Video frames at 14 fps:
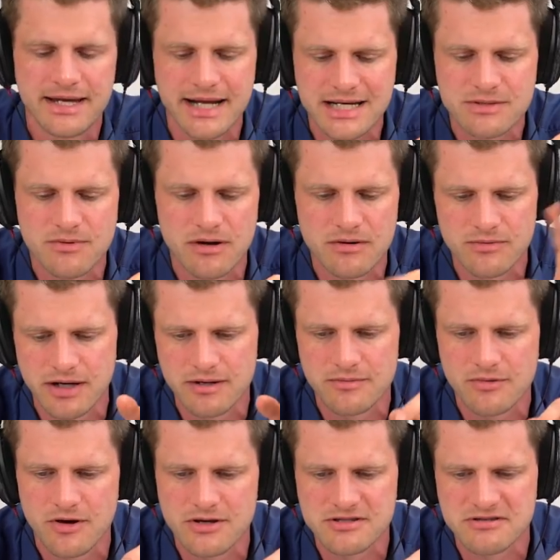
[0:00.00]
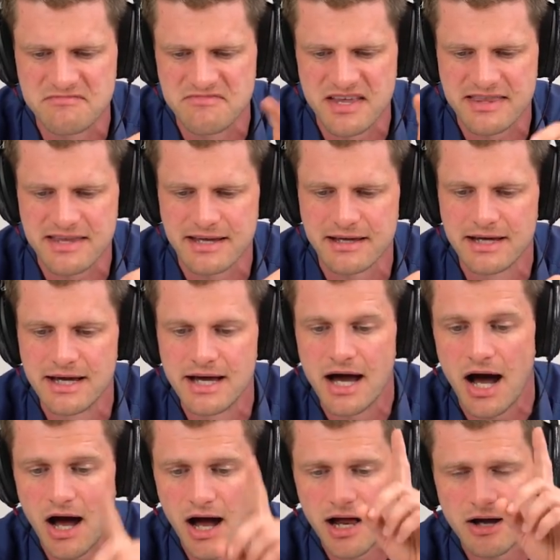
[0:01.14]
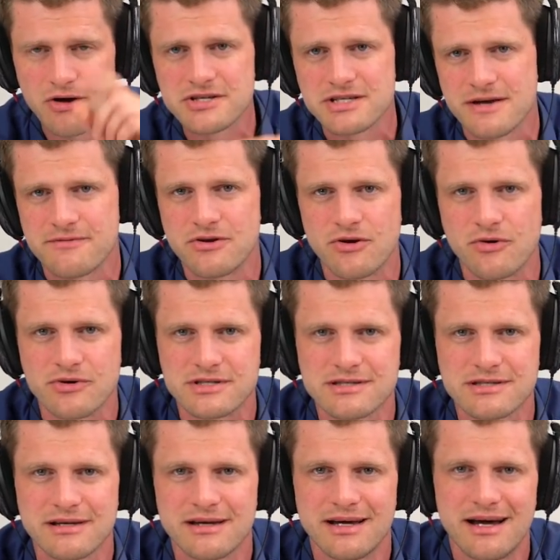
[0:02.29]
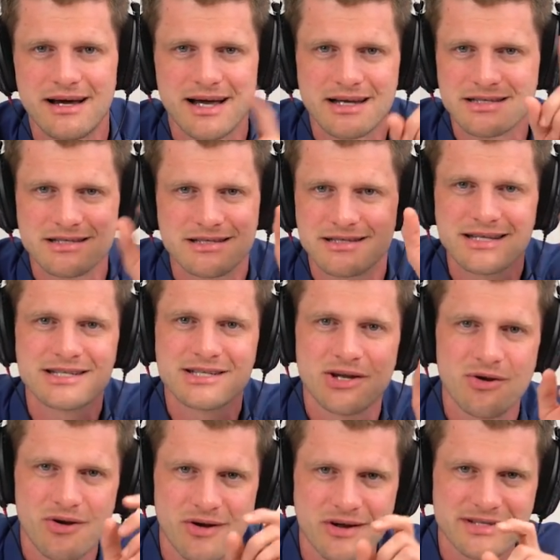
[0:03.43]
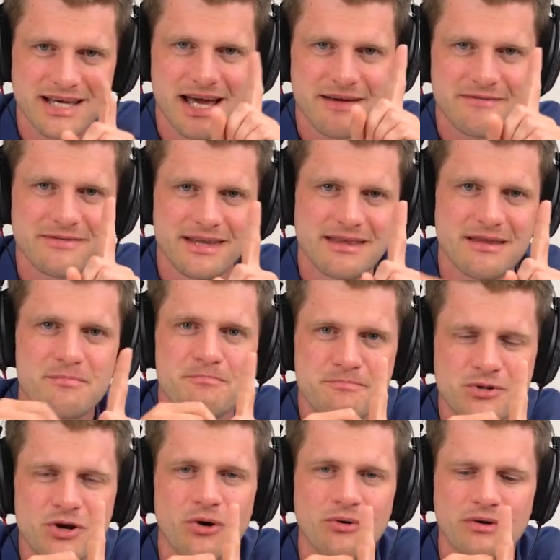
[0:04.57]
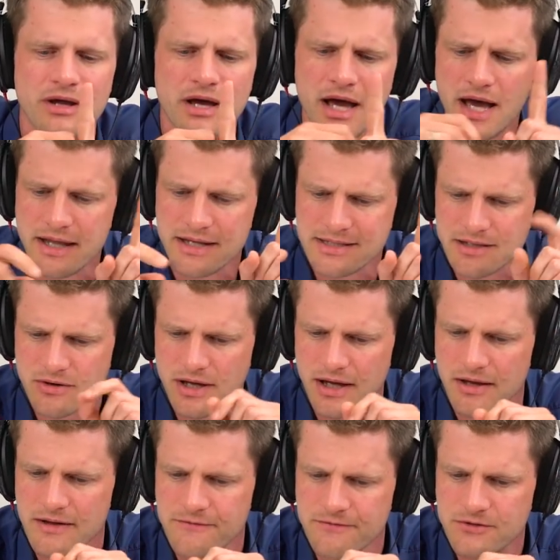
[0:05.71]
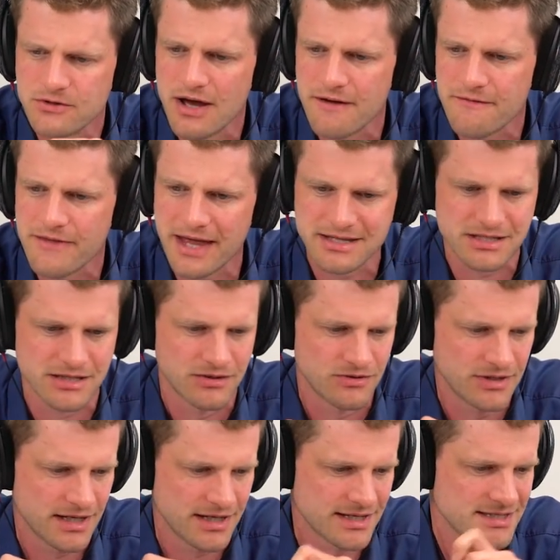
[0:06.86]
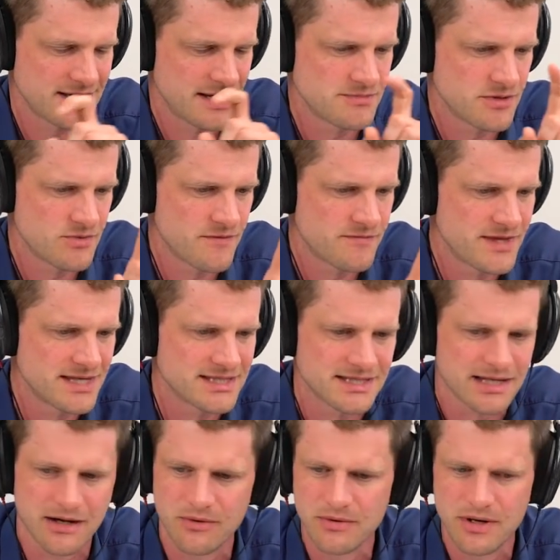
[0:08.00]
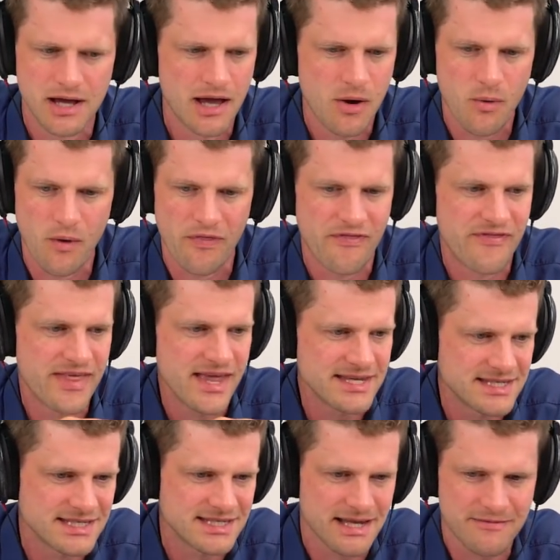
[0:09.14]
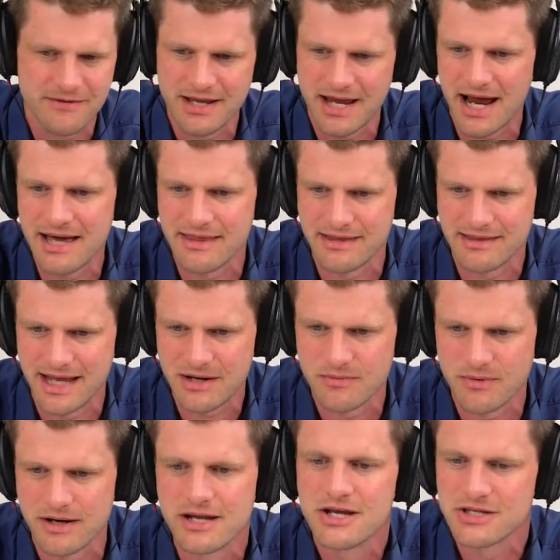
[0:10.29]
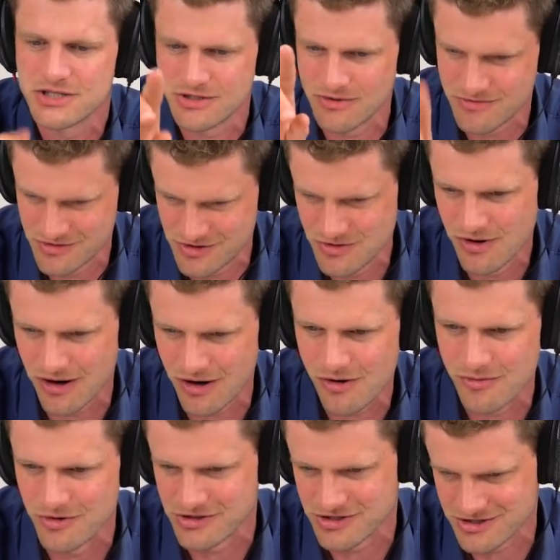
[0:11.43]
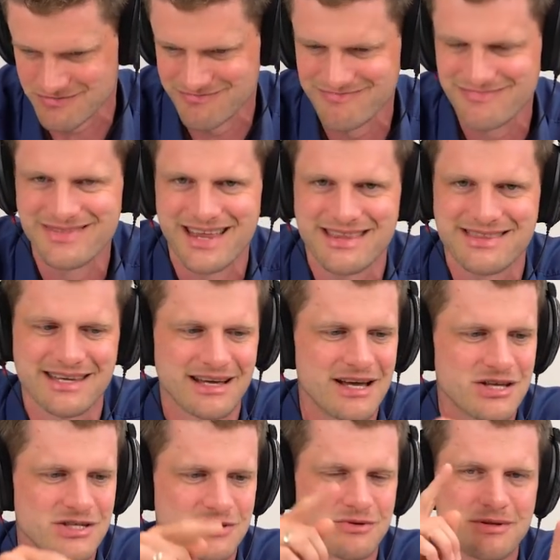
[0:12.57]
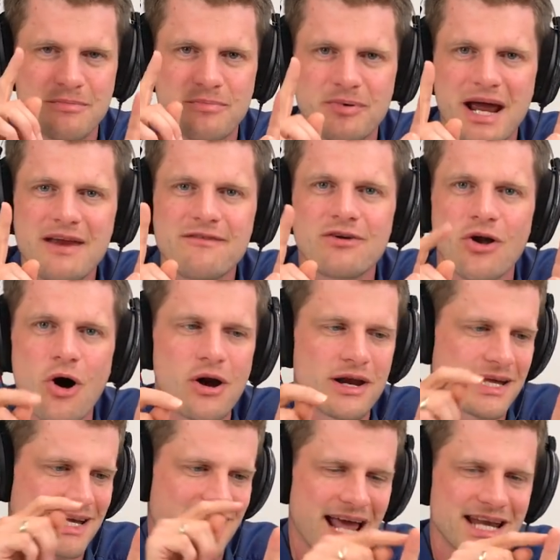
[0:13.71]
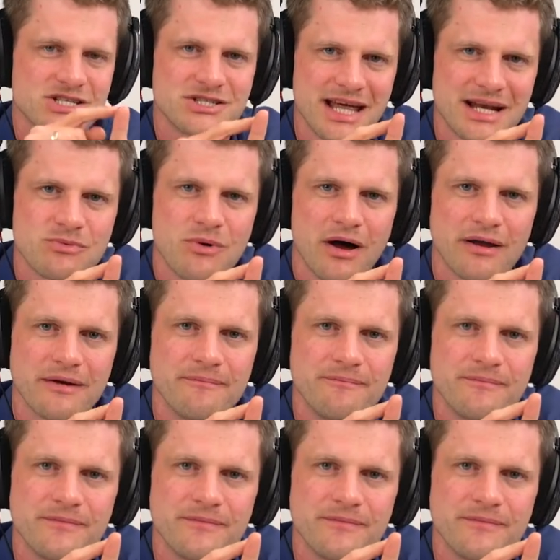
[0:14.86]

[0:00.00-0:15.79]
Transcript: Next one, random noise, nothing. Ah, I also have a noise ah, at 6 kilohertz, I have another tone. And it's okay, if you have that tone and at the same time you have this tone, well, this is definitely higher than that one, so you are almost nothing. So the brain will only catch that one.